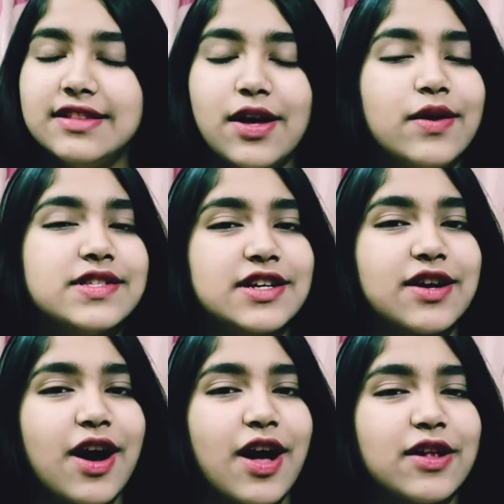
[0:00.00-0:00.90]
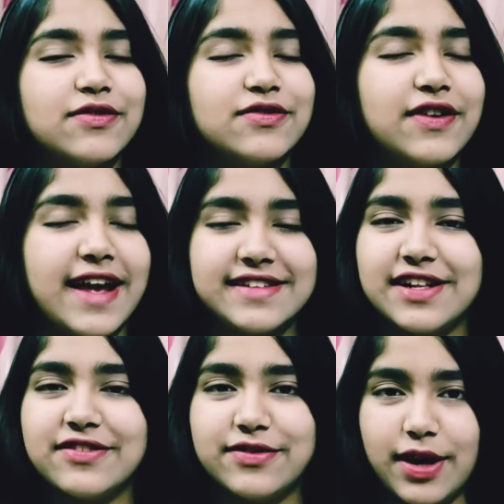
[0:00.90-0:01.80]
Those are called
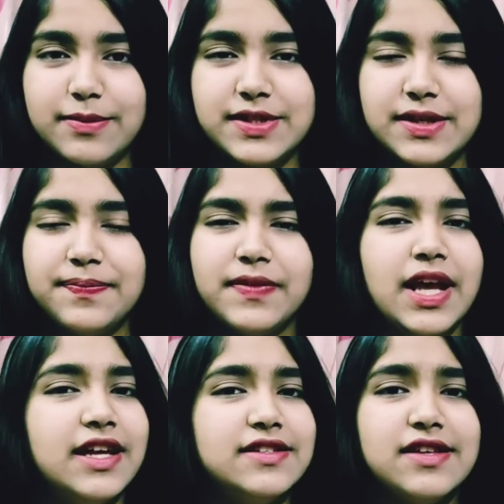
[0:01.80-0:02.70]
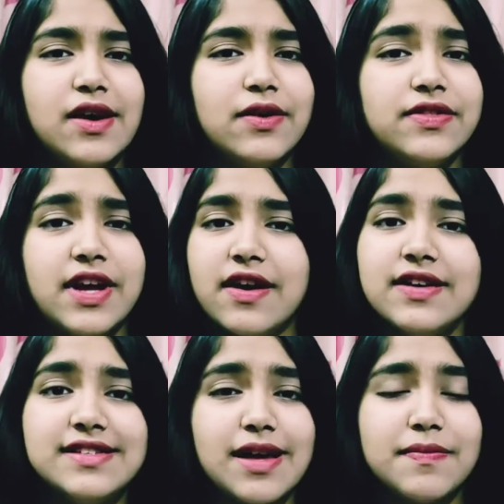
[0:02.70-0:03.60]
phrasal verbs. So there
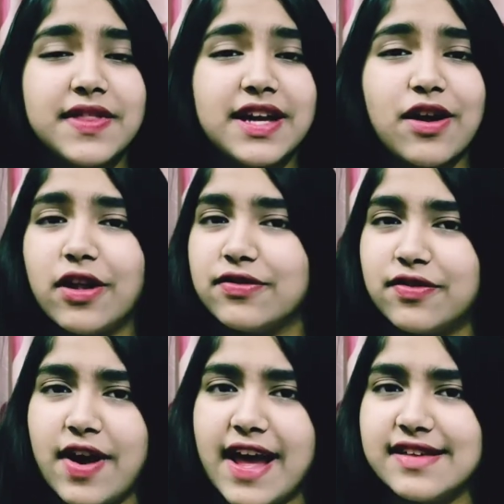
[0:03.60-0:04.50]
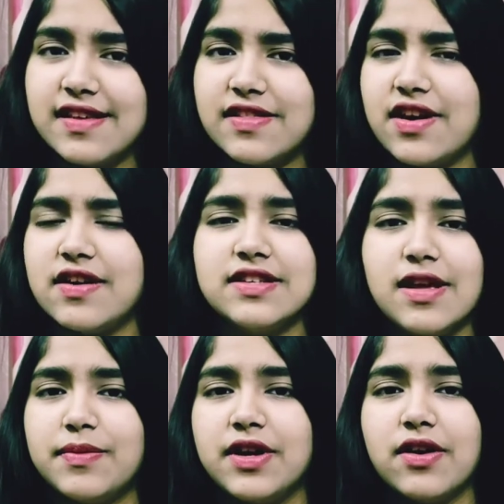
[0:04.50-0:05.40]
is something called phrase and there is
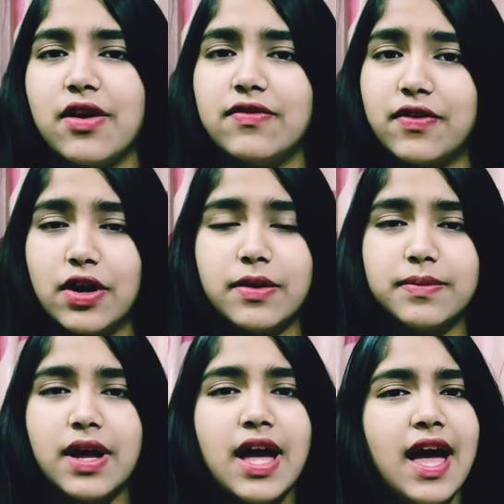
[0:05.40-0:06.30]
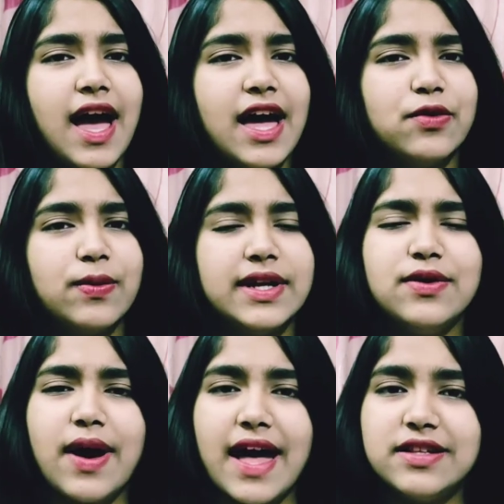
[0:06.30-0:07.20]
something called verb, and when
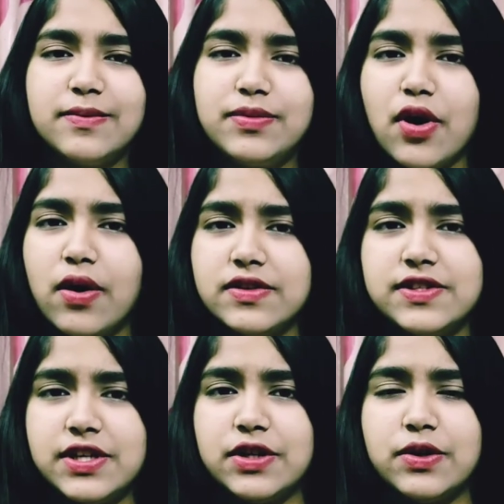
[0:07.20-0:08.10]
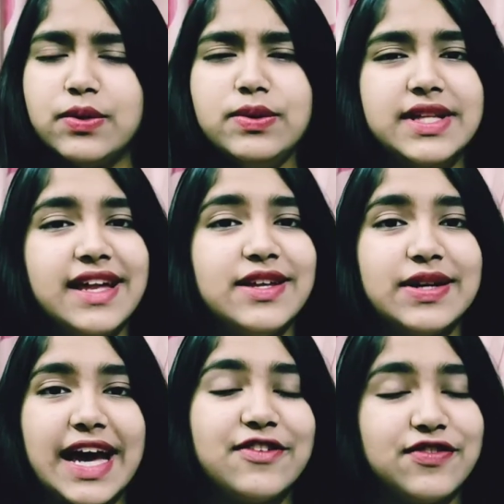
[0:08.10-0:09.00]
you add those two, then
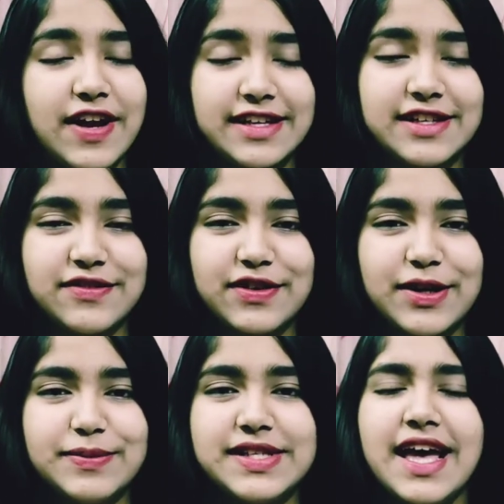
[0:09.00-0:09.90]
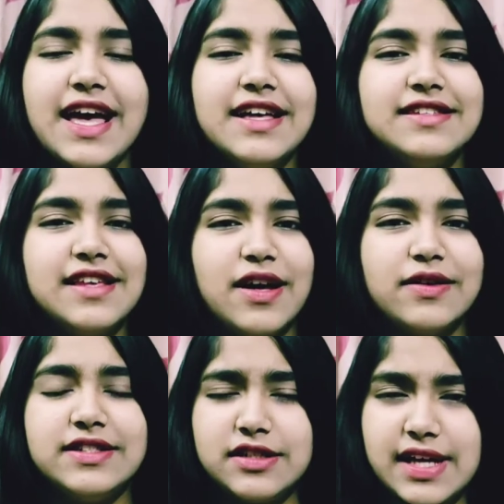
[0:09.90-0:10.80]
you get phrasal verbs.
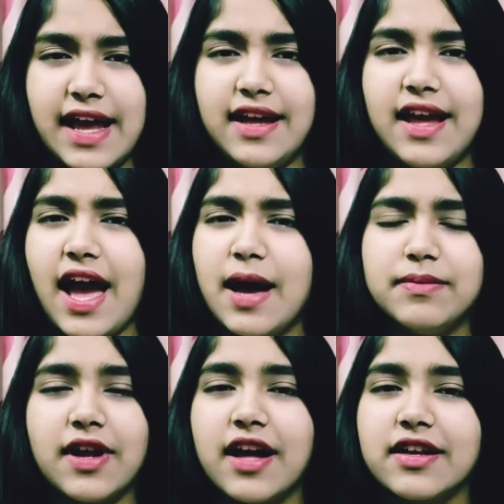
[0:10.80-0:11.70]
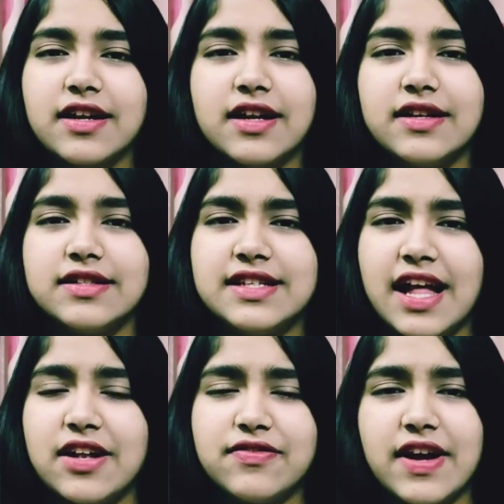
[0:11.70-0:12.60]
So today, I'm not gonna
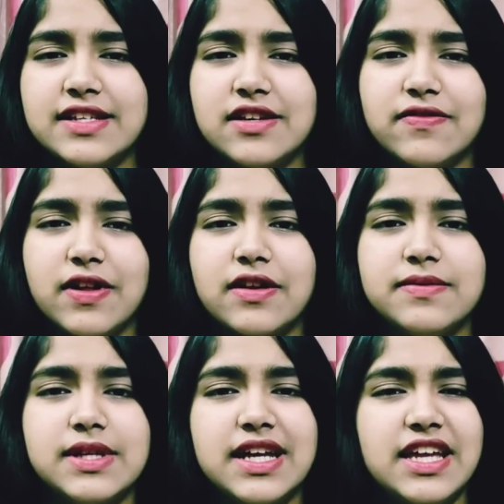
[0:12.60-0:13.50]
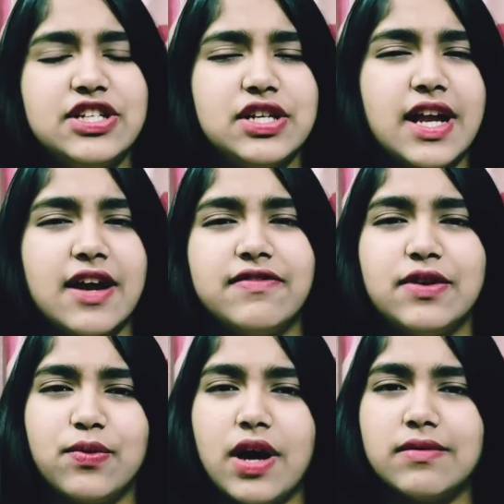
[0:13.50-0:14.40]
tell phrasal verbs each and
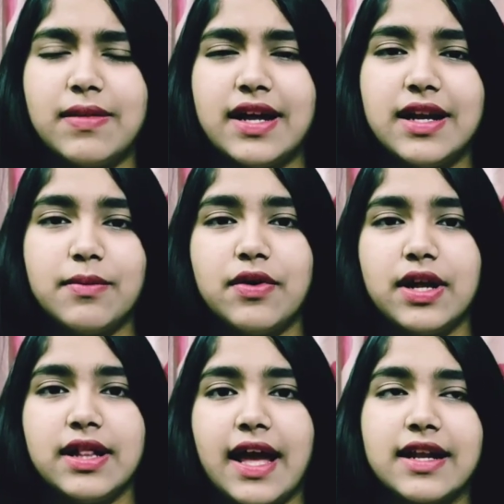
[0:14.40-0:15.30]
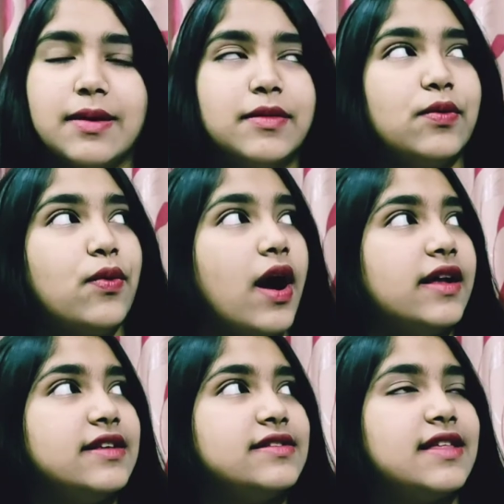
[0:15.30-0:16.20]
every one by numbering like number
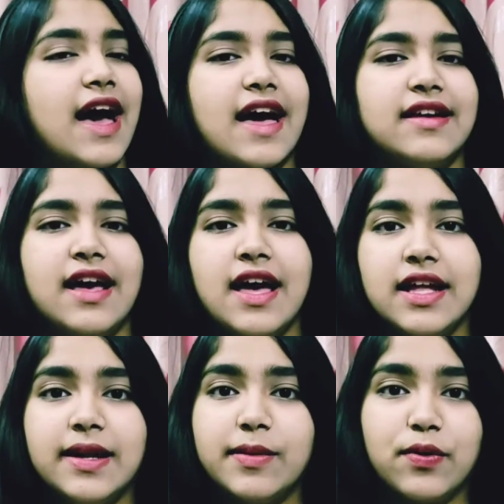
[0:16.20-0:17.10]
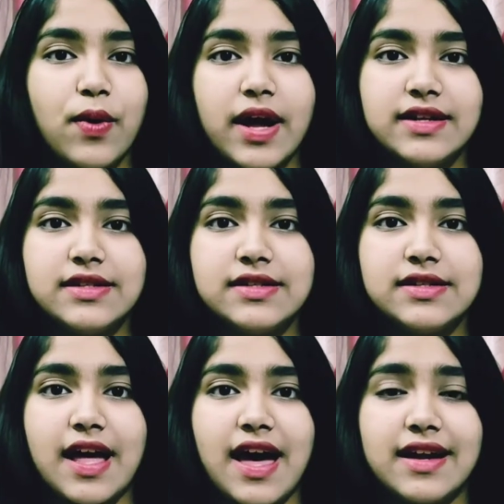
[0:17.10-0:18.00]
one is that, number one is
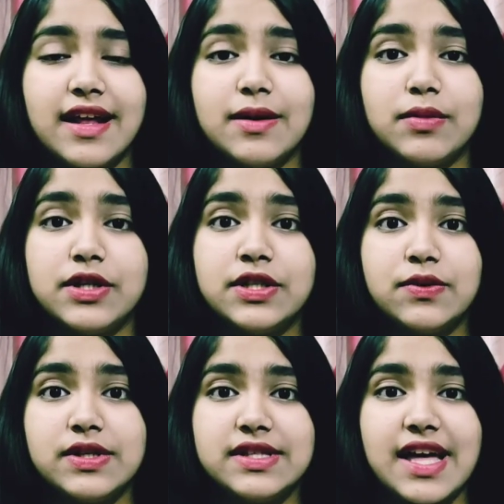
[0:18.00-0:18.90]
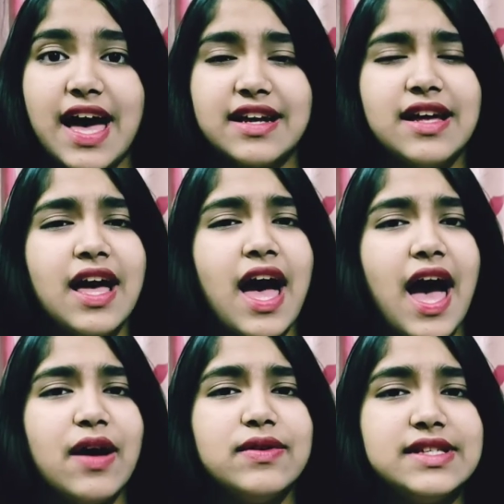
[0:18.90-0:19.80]
that, and number two is that.
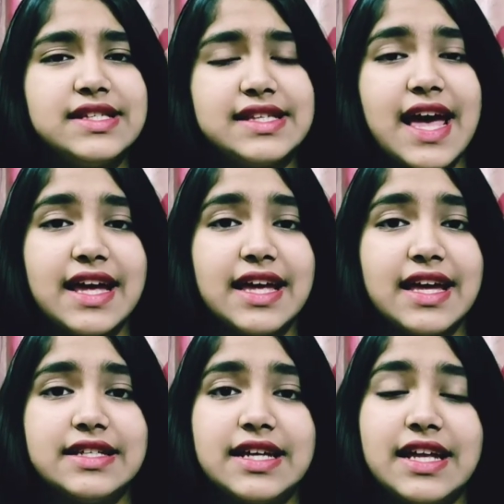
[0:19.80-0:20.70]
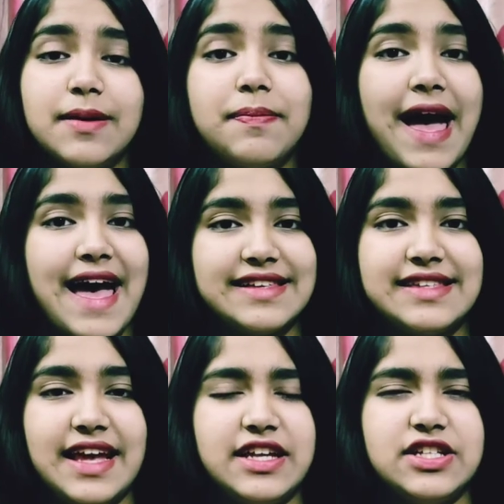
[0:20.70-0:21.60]
I will say it in a
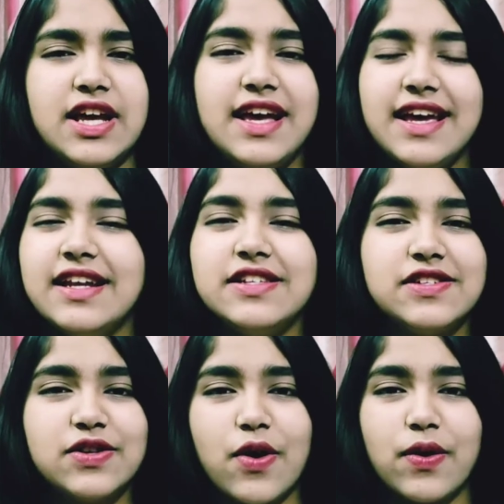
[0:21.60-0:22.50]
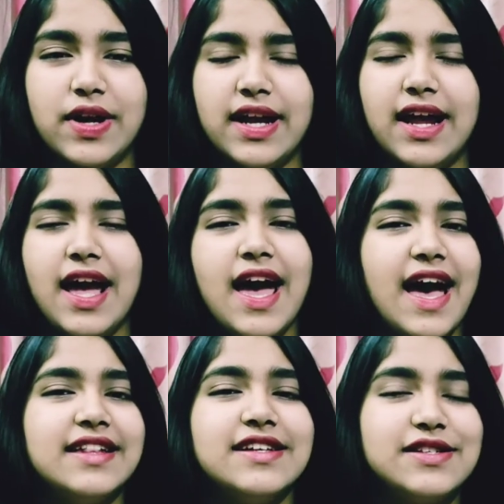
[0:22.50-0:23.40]
passage, in a story,
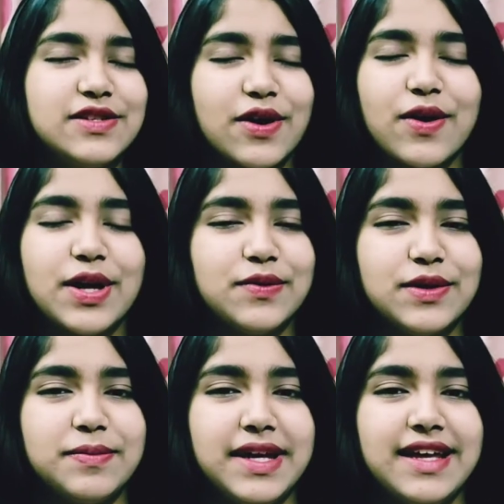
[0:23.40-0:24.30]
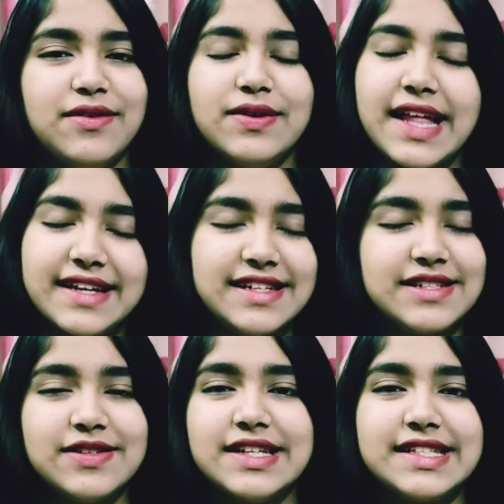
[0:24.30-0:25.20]
and the story will be related
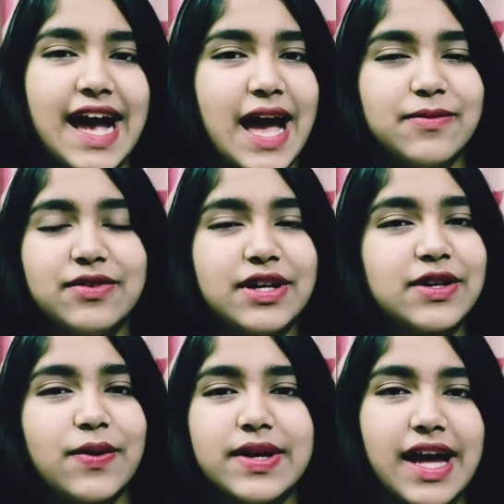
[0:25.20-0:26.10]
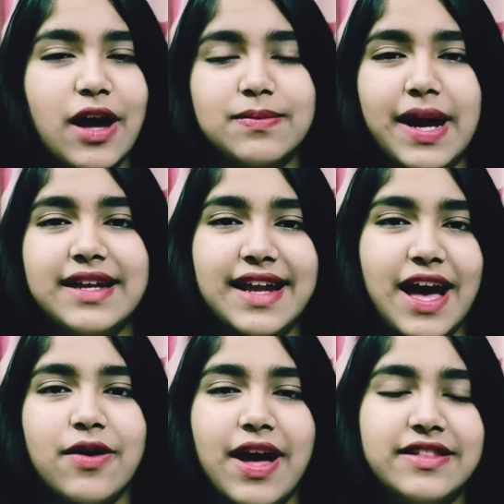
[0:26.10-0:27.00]
to the time we are going out by
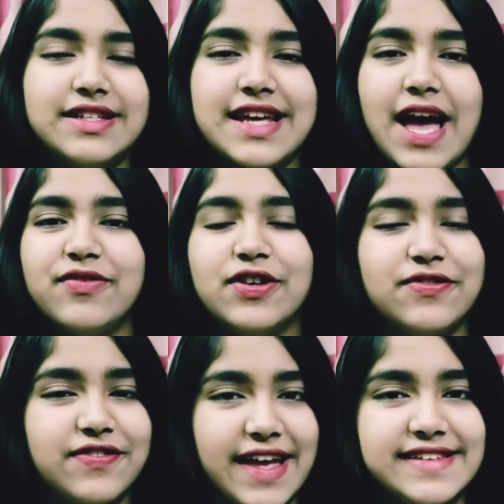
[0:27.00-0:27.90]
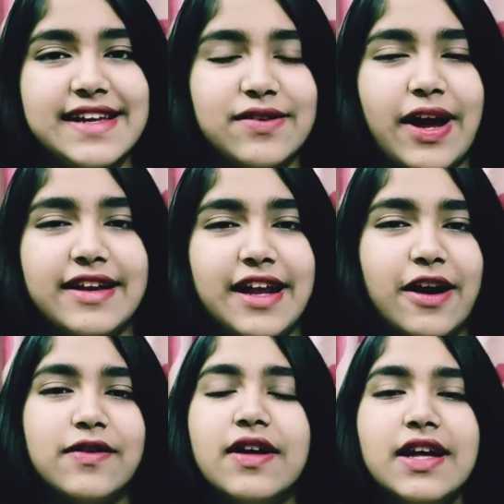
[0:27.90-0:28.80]
now and the time we are facing right
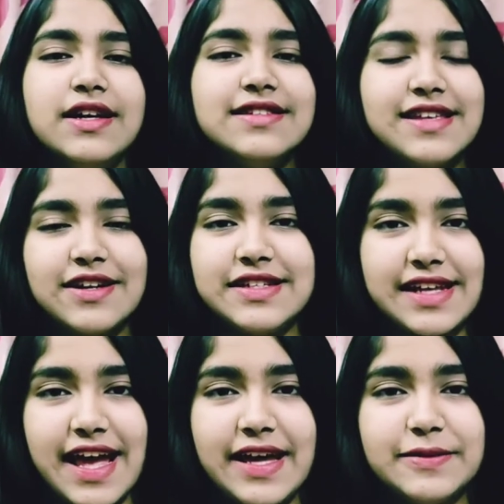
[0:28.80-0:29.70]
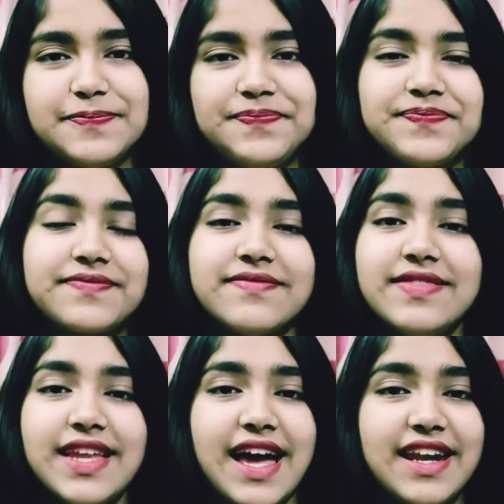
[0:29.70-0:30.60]
now. So today,
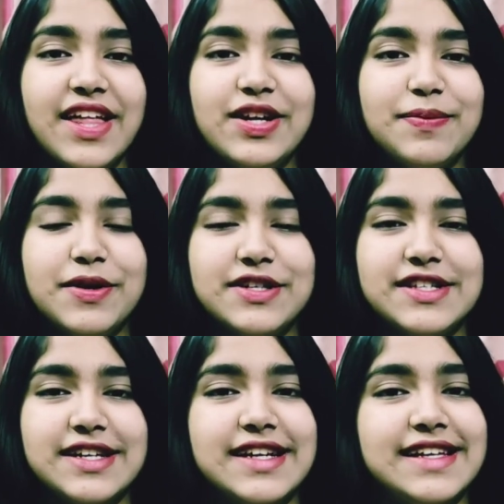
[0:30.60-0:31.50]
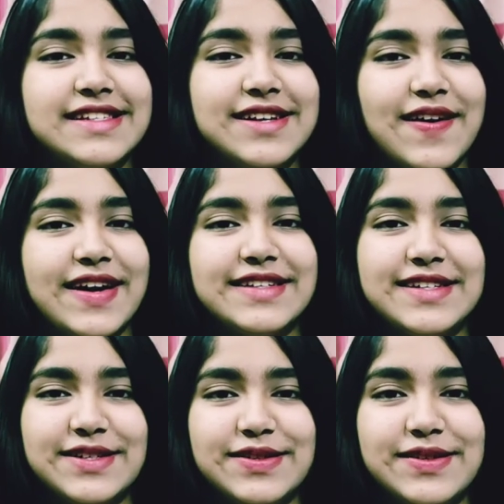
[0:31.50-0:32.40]
another person is going
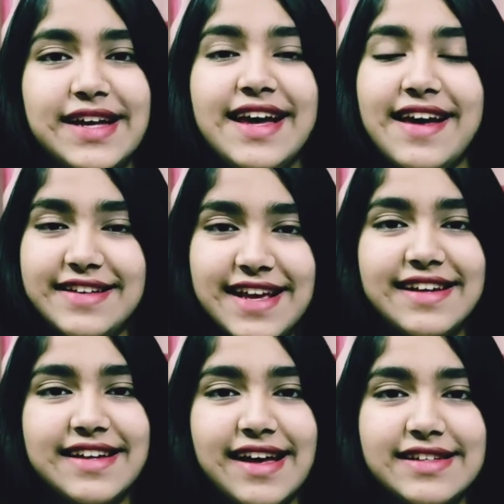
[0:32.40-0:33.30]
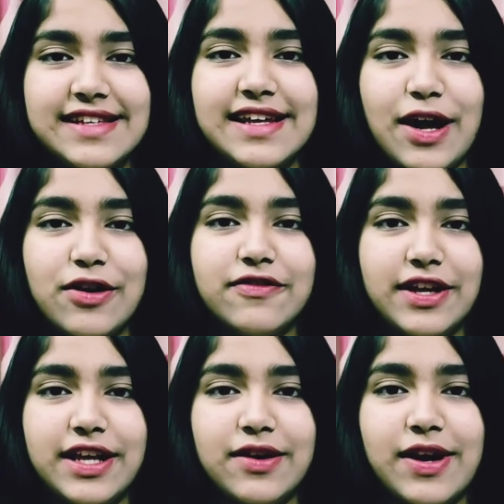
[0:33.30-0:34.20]
to attend us in our
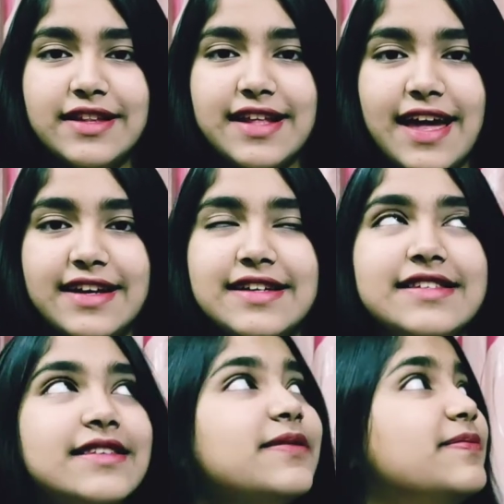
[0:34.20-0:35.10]
video, and that is,